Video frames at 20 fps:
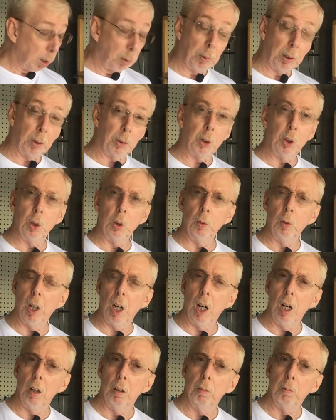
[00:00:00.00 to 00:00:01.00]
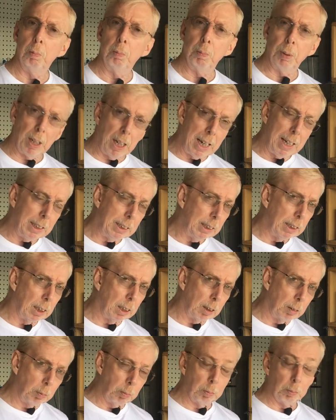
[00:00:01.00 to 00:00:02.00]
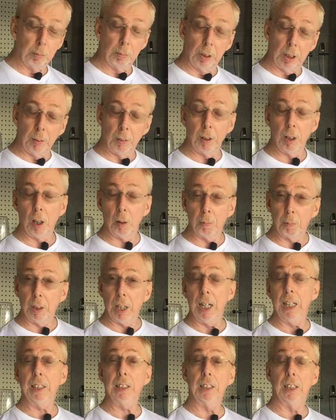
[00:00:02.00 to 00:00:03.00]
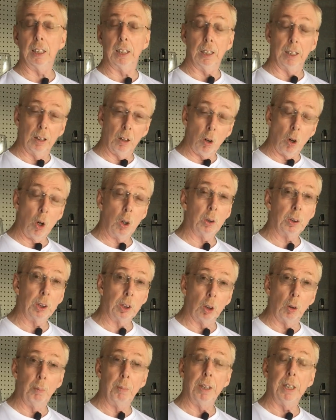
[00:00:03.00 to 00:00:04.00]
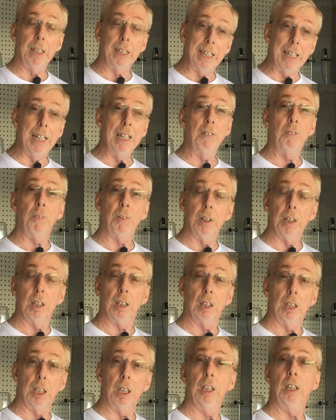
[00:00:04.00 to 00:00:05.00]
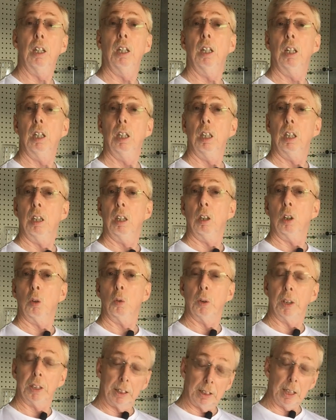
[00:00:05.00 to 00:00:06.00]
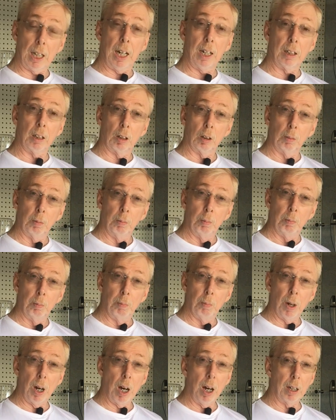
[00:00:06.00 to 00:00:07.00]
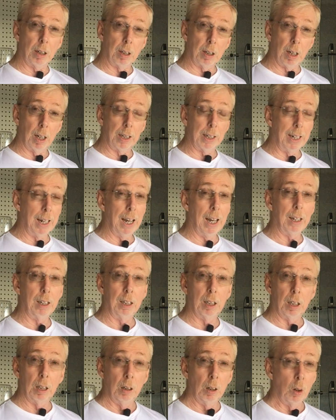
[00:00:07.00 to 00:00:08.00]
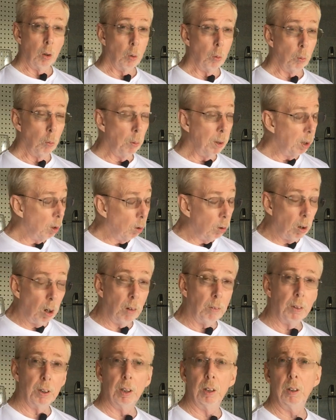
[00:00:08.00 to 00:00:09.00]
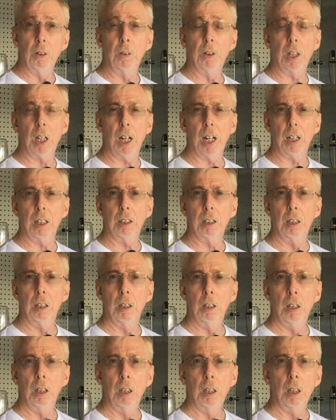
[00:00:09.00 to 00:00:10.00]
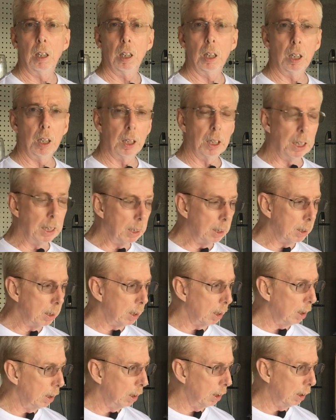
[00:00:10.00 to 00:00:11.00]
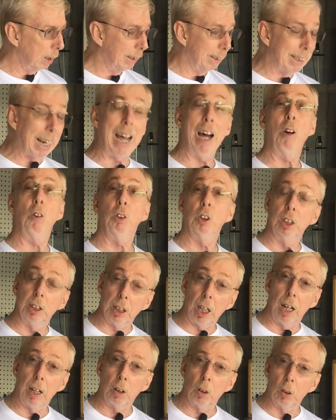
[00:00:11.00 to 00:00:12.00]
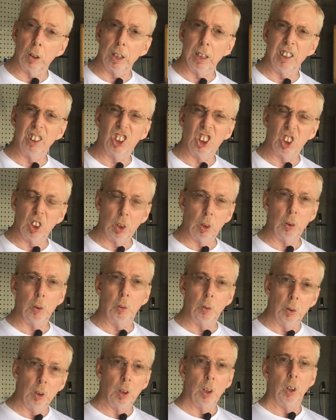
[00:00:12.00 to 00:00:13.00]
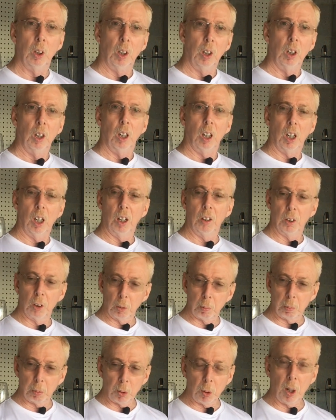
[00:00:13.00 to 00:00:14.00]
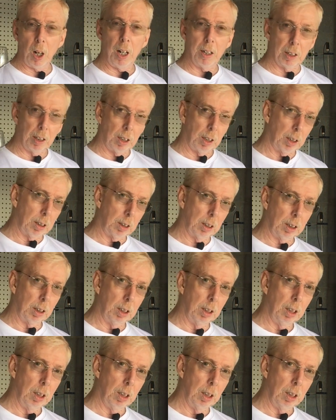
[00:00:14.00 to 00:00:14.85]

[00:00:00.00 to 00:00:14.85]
to plastic, believe it or not, plastic can also be infinitely recycled, but again, we don't often do that. It is downcycled into other products,